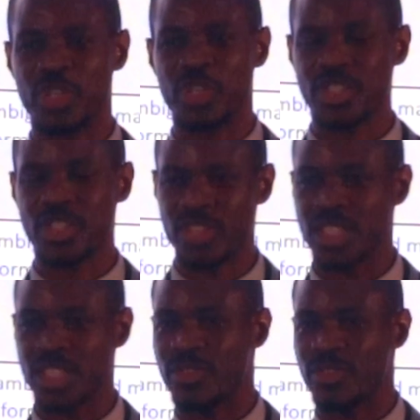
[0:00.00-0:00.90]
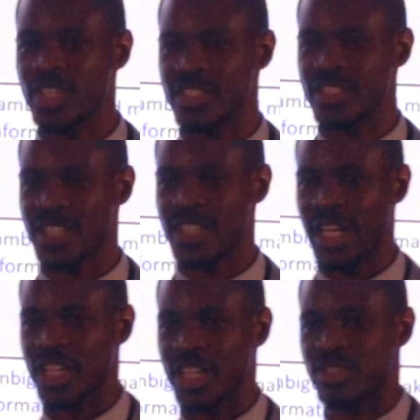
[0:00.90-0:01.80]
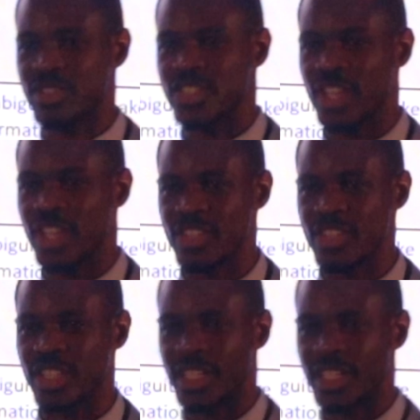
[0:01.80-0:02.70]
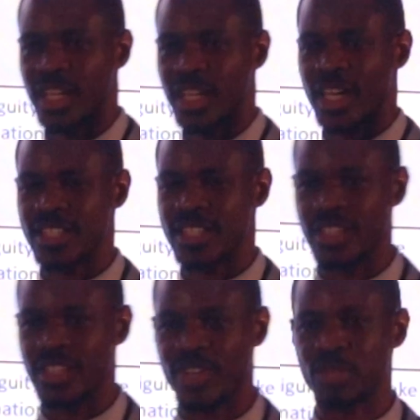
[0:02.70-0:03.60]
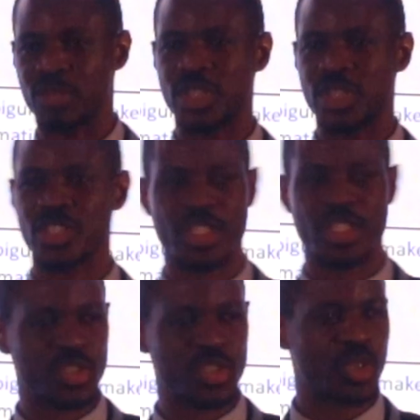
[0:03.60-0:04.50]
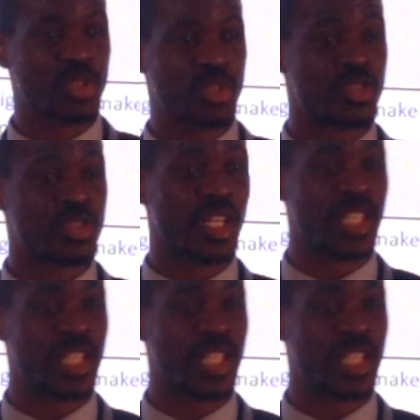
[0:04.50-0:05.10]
with the trend of things that are actually changing. As the environment changes, we need to start